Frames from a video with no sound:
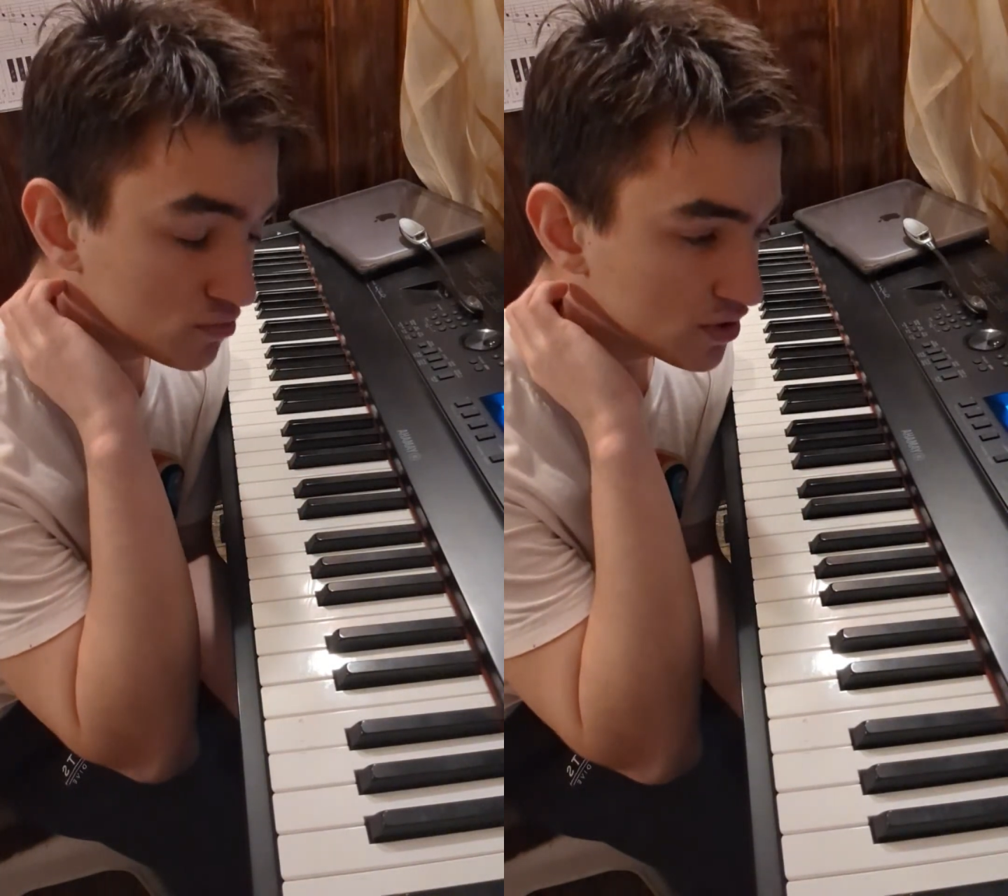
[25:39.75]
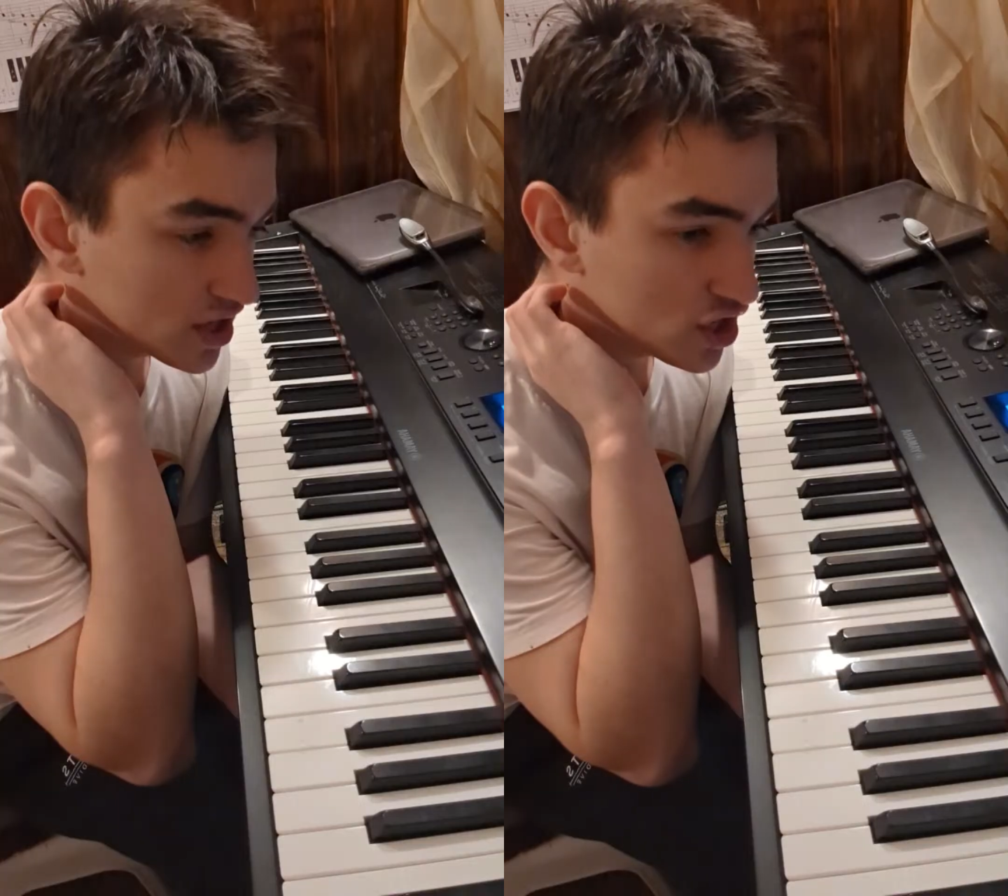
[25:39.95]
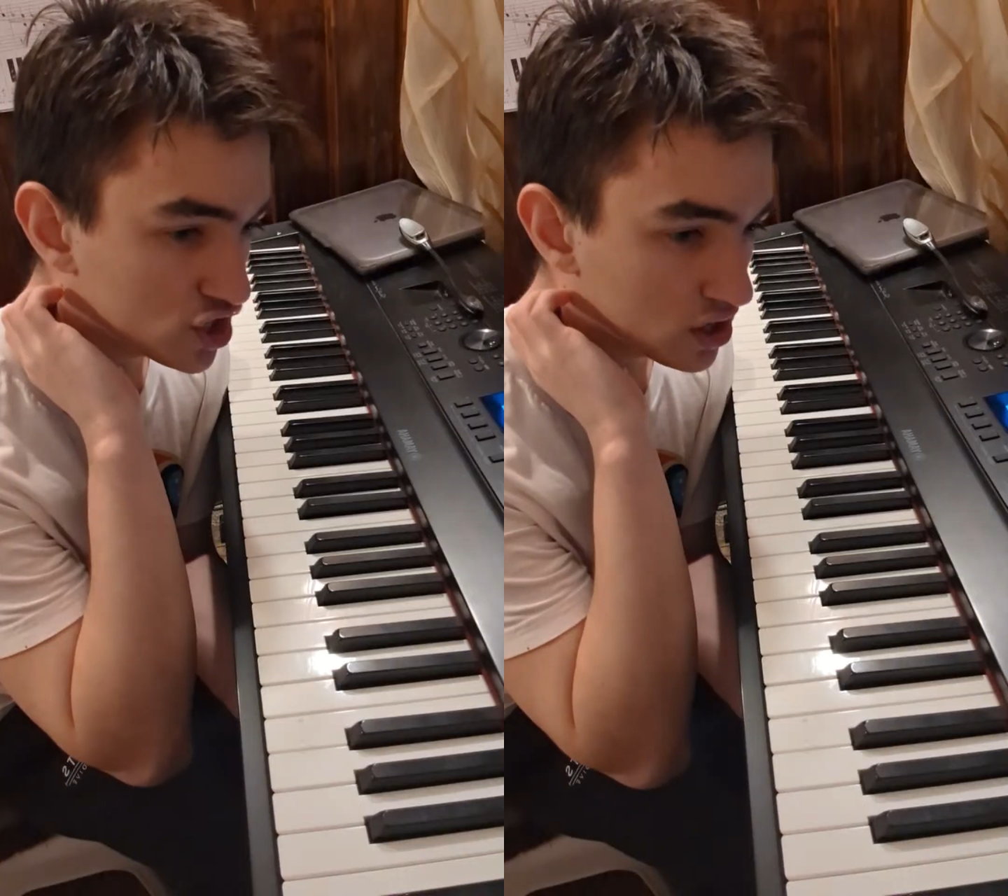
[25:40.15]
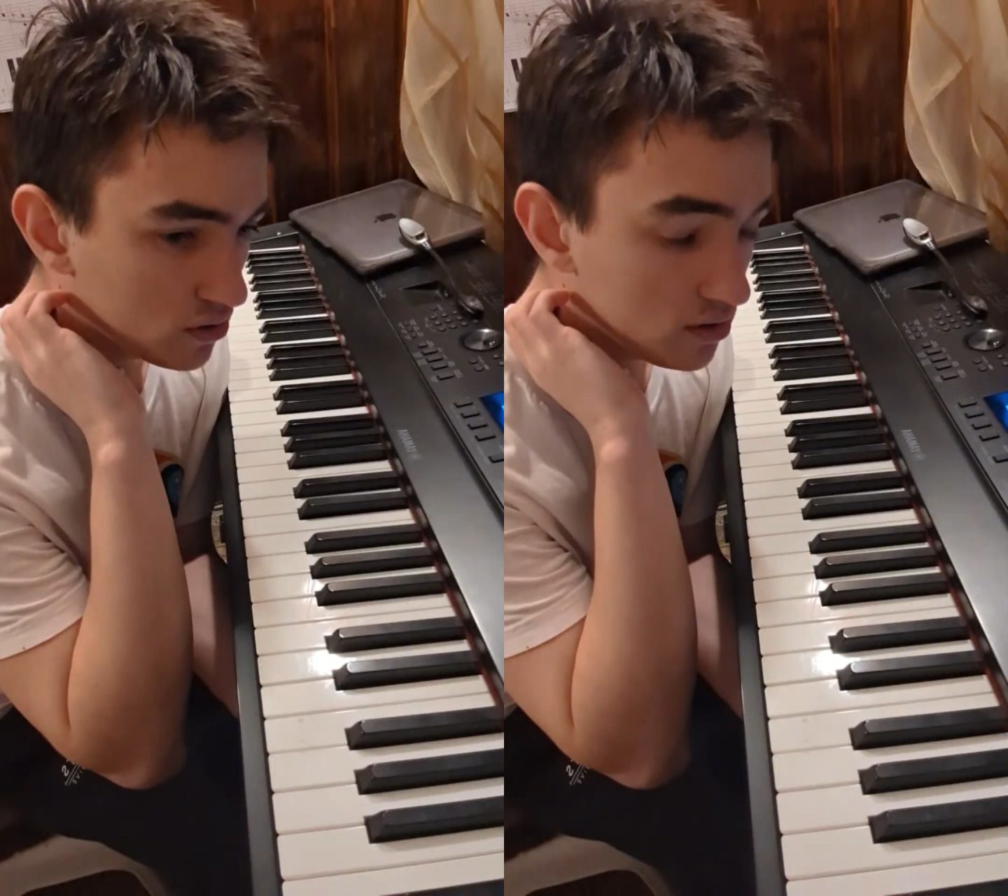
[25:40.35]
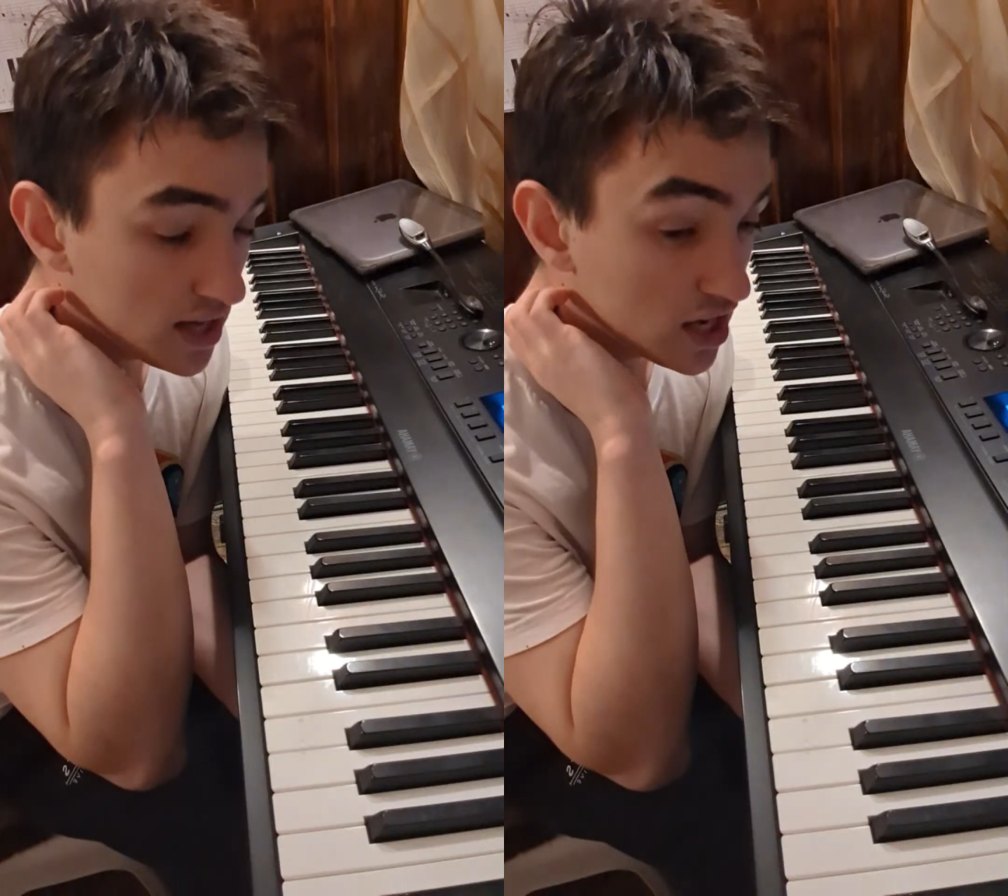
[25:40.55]
music in
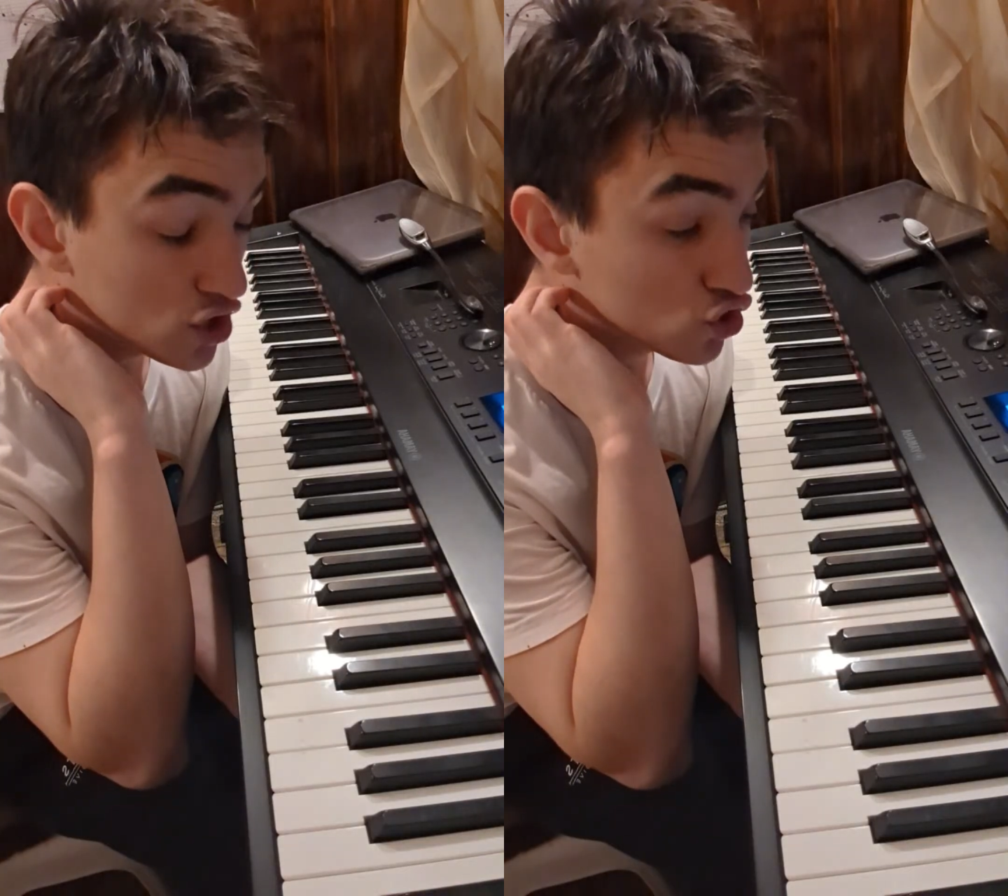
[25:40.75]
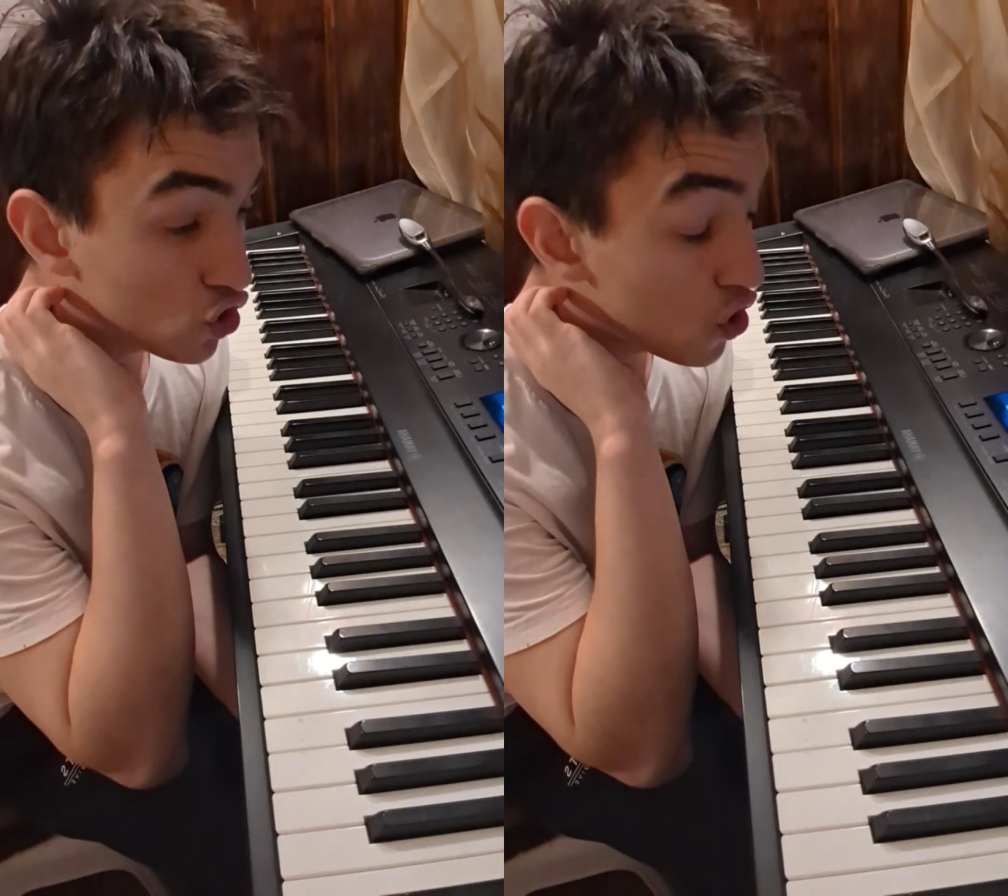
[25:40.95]
general, it is